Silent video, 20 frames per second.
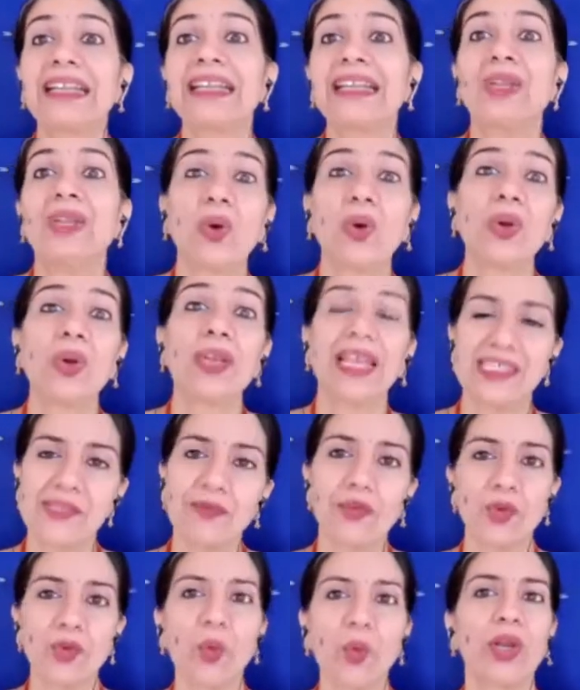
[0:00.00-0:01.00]
It'll look as
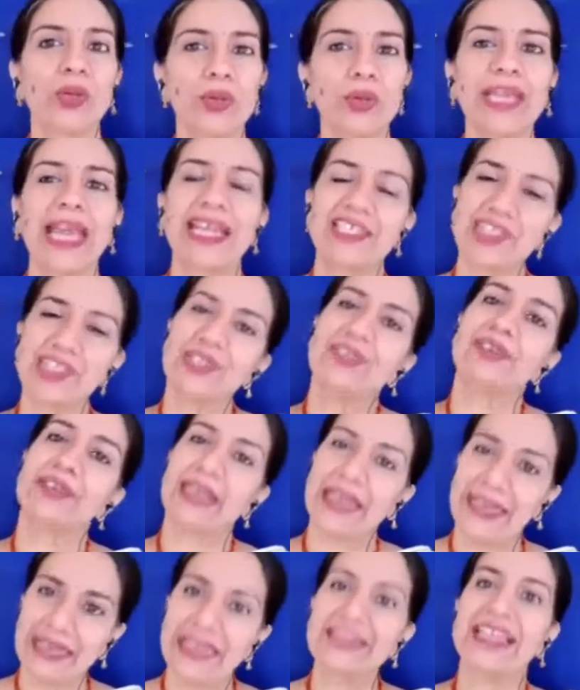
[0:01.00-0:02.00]
if you want to catch a
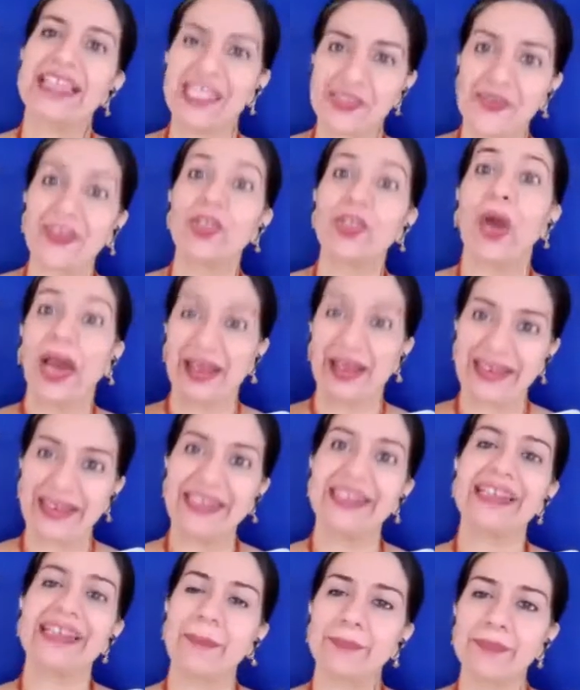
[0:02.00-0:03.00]
train and that's why you're
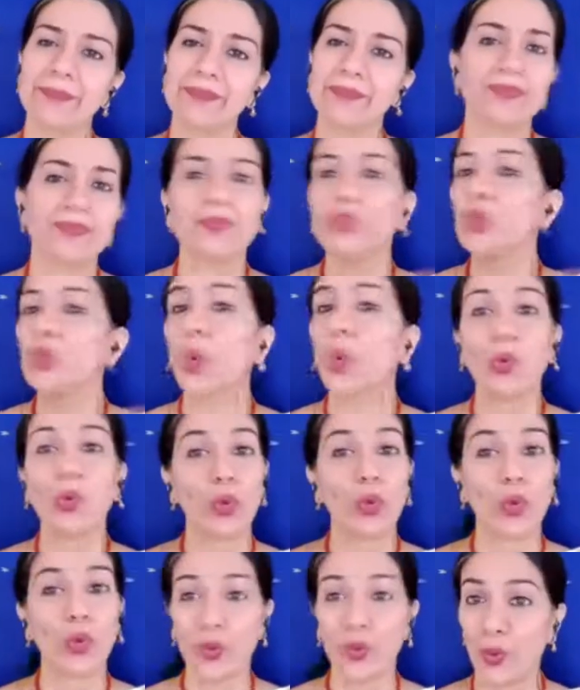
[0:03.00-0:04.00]
hurrying up. No,
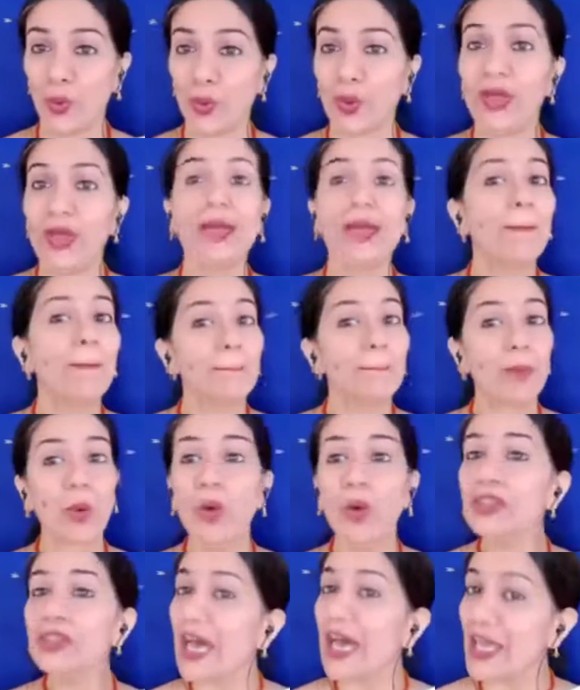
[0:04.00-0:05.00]
no, no.
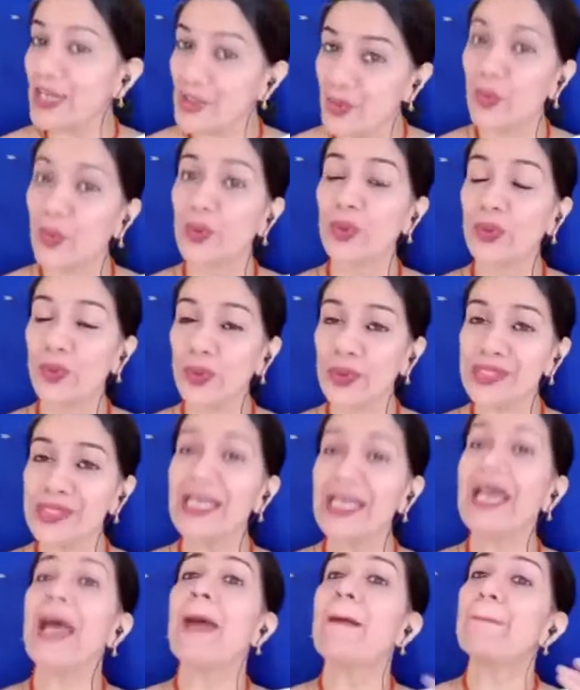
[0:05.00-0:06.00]
Both are
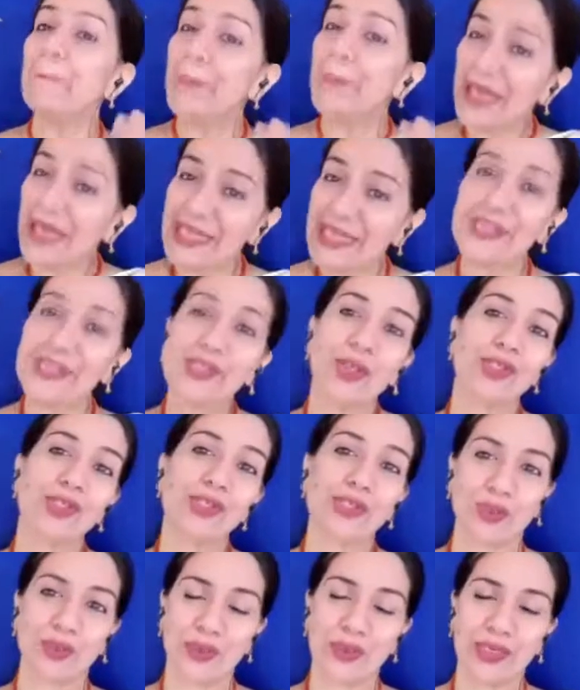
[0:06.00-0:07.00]
no-nos. Pace your
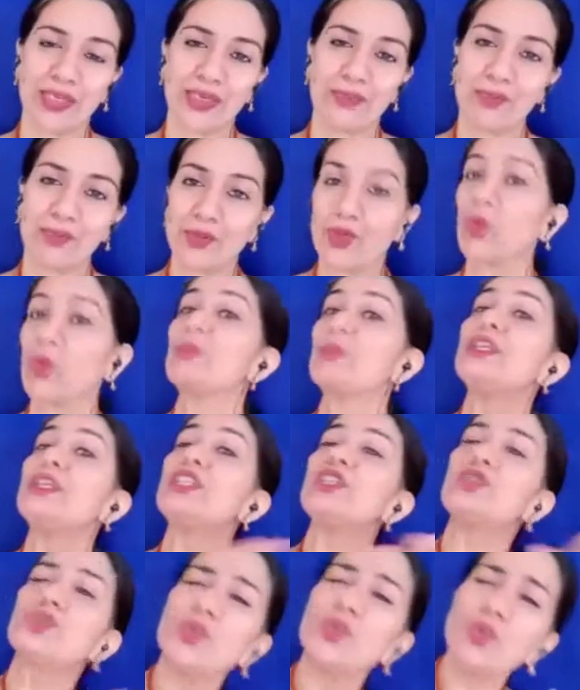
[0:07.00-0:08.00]
story. Don't
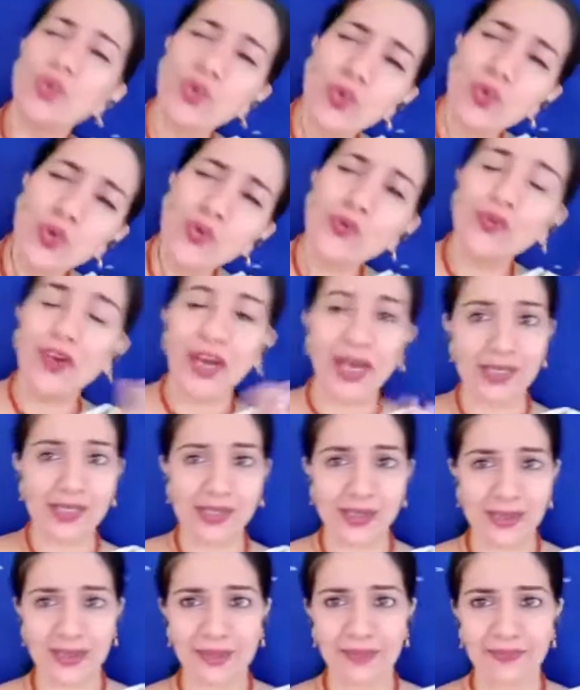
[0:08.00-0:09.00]
be too
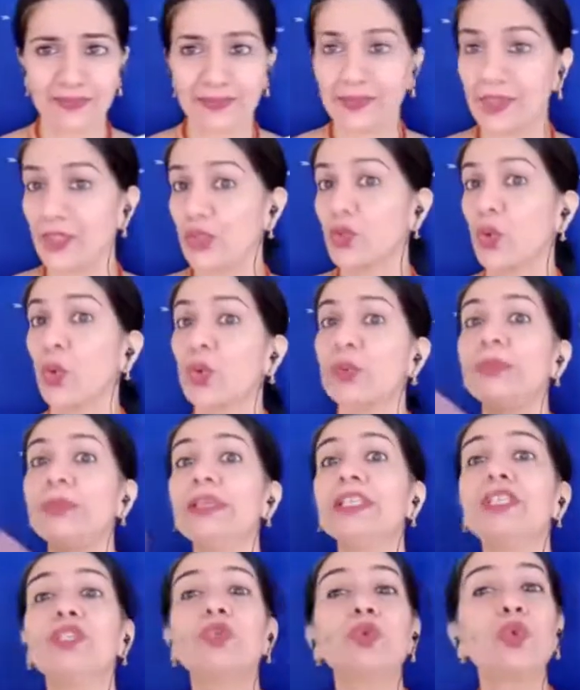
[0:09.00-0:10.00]
fast. Don't
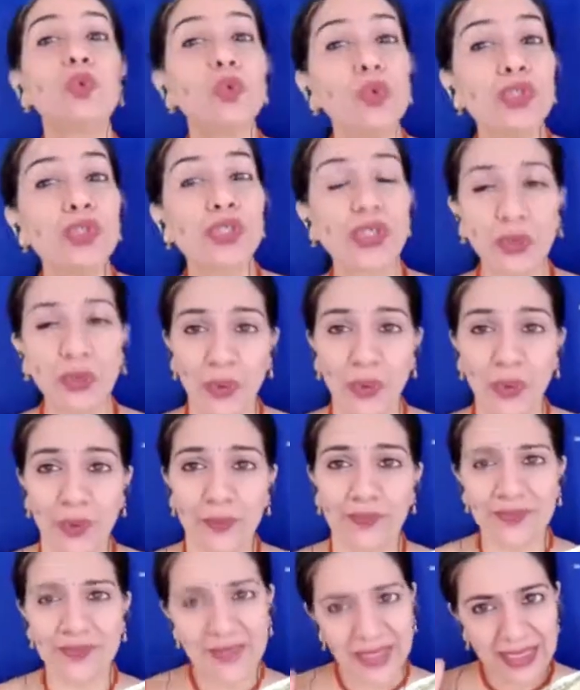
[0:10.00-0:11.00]
be too slow.
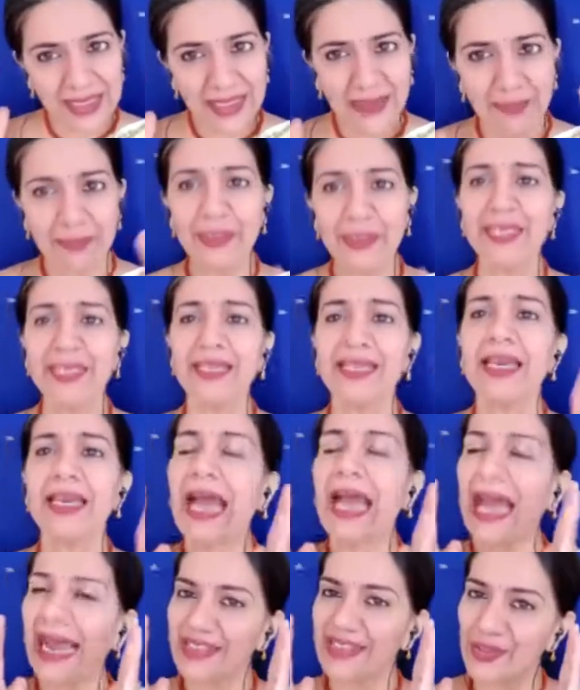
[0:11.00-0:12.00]
Be
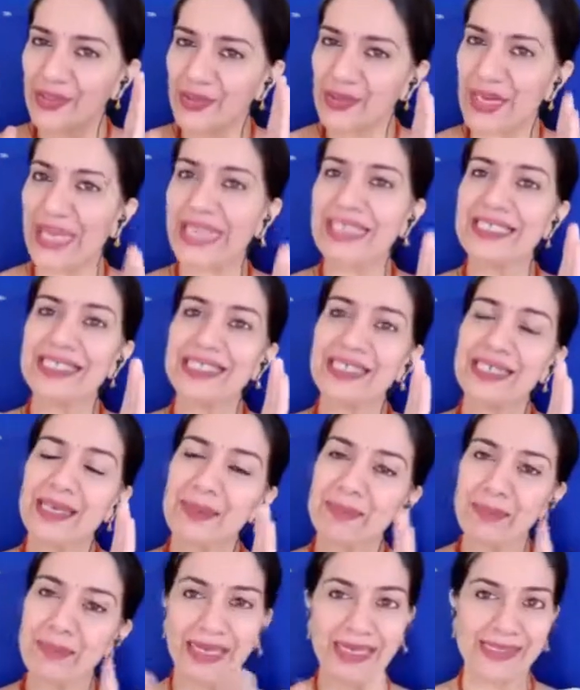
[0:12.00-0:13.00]
at the right
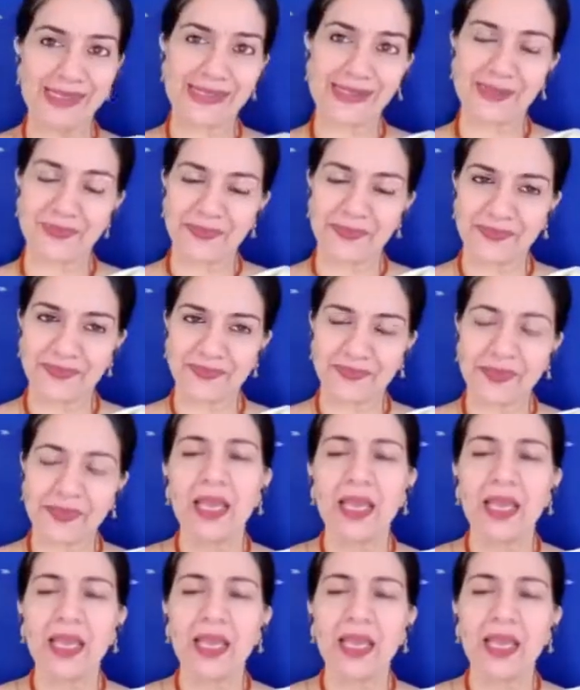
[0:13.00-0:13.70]
pace.